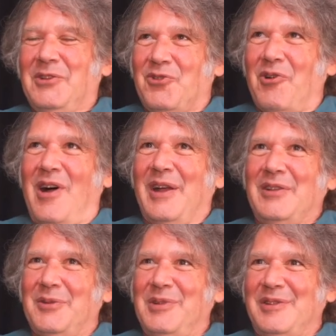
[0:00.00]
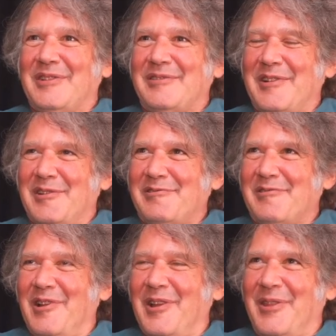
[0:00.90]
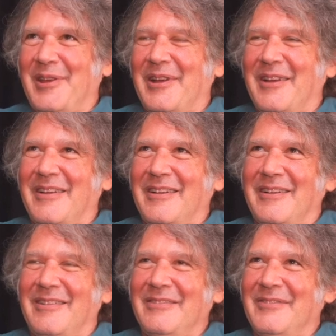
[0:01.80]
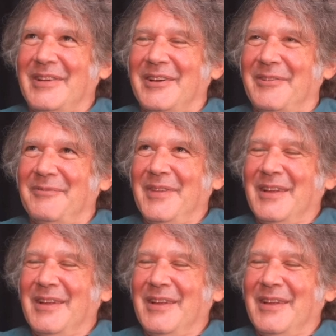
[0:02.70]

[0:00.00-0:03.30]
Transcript: trying to be successful. I think uh, you know,